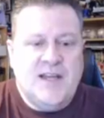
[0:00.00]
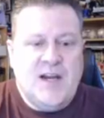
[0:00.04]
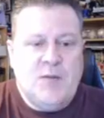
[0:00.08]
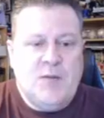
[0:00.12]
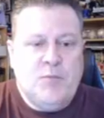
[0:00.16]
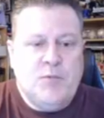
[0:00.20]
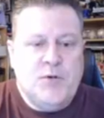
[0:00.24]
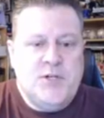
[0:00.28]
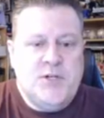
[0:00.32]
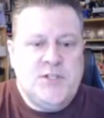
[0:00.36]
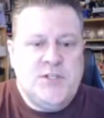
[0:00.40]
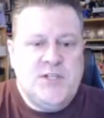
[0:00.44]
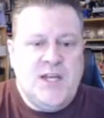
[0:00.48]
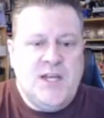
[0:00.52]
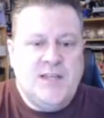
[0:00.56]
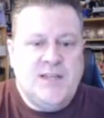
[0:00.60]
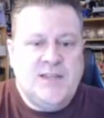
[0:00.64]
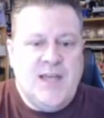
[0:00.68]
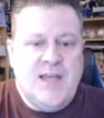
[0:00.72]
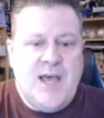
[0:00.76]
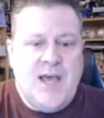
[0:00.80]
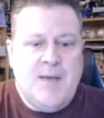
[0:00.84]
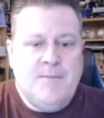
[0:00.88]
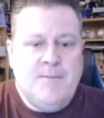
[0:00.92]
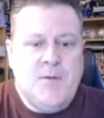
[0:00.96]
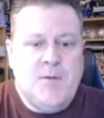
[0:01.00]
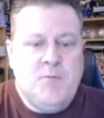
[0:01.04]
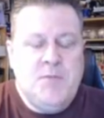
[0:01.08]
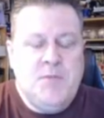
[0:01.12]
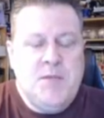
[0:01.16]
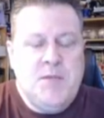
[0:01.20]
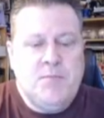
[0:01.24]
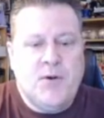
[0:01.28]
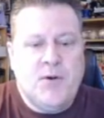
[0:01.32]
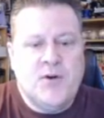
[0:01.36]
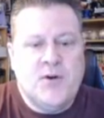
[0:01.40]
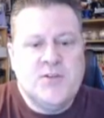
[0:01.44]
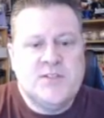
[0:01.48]
I appreciate that. But me
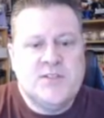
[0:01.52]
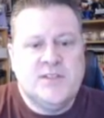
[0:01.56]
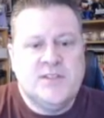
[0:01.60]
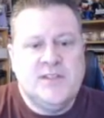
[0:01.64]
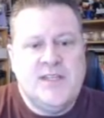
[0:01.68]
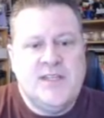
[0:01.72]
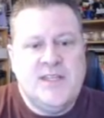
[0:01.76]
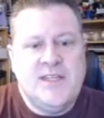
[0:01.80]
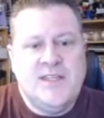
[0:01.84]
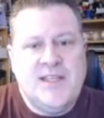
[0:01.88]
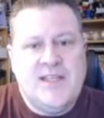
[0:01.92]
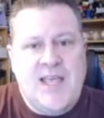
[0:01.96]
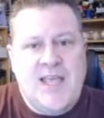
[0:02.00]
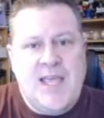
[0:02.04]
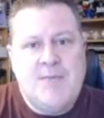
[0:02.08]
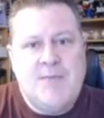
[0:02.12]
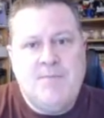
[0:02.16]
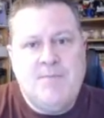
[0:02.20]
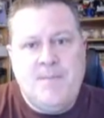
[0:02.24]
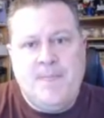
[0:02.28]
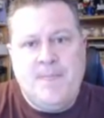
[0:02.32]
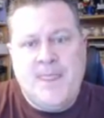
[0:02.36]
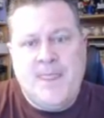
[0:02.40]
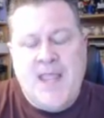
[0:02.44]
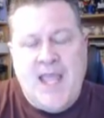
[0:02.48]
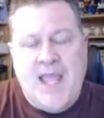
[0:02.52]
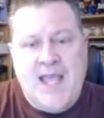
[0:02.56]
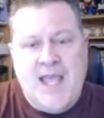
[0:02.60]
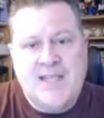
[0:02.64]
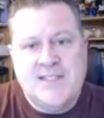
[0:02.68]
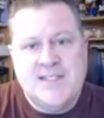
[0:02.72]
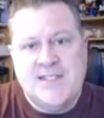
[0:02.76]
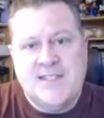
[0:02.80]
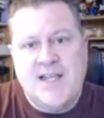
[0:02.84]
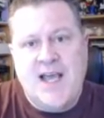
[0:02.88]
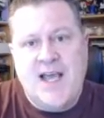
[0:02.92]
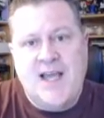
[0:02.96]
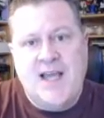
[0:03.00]
personally, the game
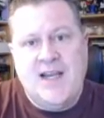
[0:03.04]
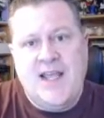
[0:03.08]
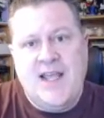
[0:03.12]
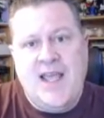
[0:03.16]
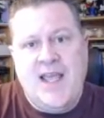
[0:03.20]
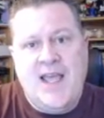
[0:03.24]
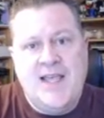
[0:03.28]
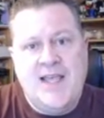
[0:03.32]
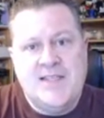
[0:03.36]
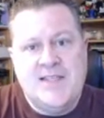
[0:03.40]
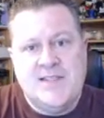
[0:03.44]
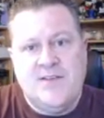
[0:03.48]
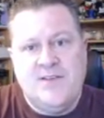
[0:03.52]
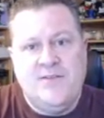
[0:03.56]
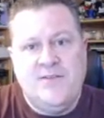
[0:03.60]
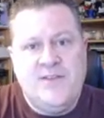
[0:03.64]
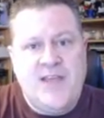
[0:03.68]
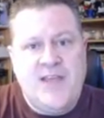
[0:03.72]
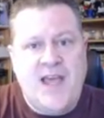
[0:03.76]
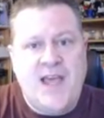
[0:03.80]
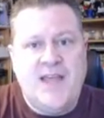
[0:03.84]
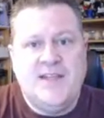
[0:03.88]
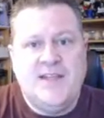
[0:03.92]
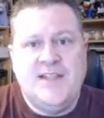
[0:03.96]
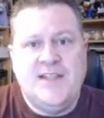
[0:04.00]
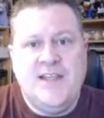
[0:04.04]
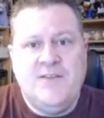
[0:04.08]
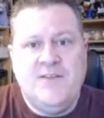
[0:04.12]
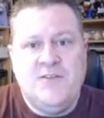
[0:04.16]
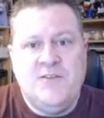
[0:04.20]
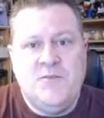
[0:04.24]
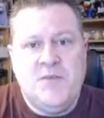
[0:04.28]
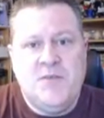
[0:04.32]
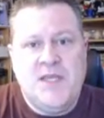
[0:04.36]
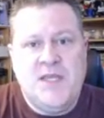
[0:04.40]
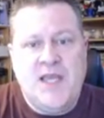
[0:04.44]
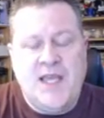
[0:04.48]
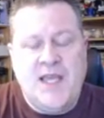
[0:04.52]
has not, as of yet,
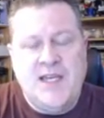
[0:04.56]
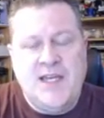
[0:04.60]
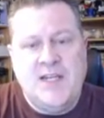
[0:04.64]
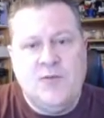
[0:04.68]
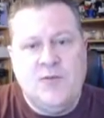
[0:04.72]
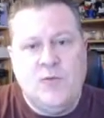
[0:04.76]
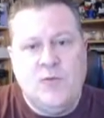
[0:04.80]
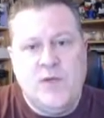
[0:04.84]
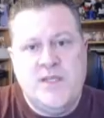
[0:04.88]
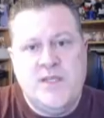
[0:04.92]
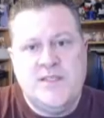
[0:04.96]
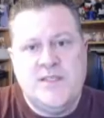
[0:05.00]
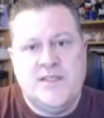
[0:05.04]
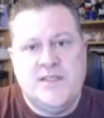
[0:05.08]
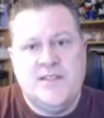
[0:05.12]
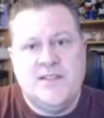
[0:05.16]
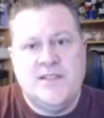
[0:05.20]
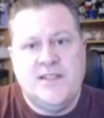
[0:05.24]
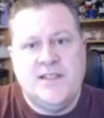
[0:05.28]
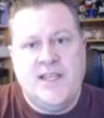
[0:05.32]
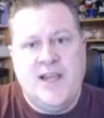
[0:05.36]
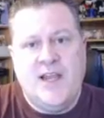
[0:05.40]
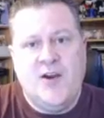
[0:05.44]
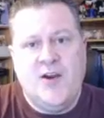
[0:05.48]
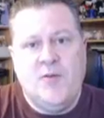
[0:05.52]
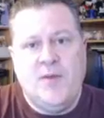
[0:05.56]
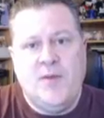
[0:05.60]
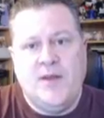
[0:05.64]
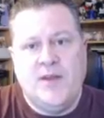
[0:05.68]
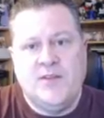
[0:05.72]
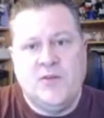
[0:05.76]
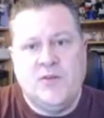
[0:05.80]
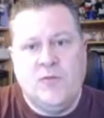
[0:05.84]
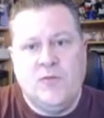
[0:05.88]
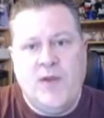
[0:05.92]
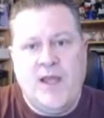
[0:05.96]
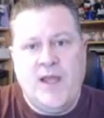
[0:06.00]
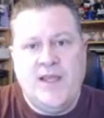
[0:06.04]
given me any reason to care about
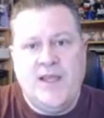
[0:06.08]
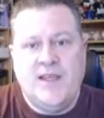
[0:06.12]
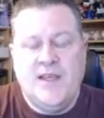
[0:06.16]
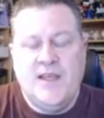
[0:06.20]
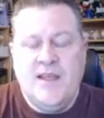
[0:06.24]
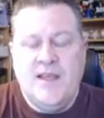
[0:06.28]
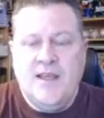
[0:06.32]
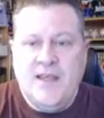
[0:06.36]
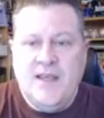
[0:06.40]
the rank.